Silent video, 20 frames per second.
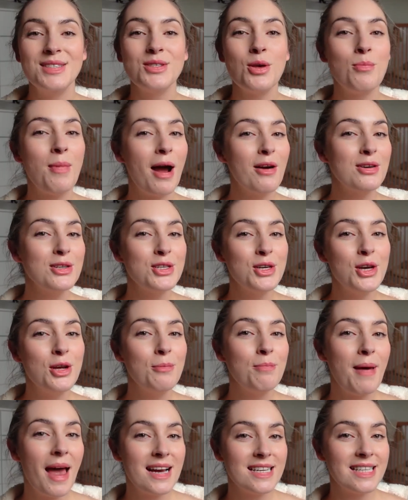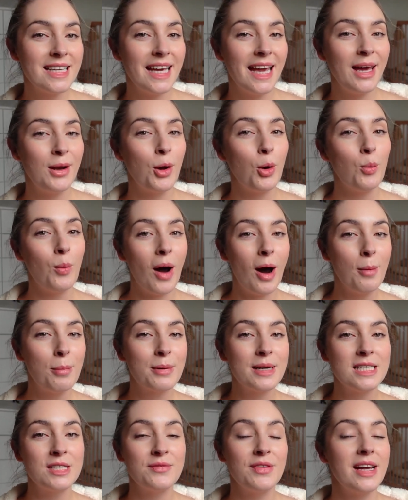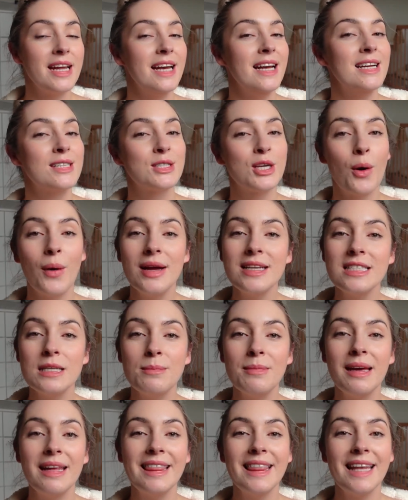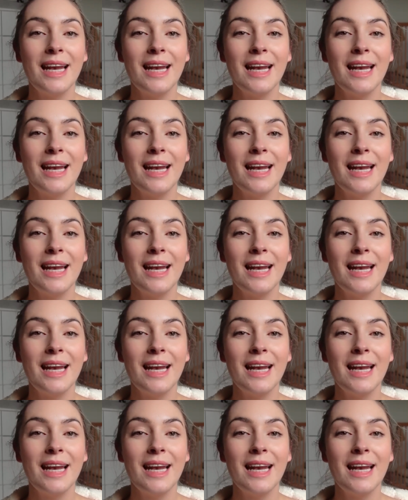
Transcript: So my return back to keto while breastfeeding is going to mean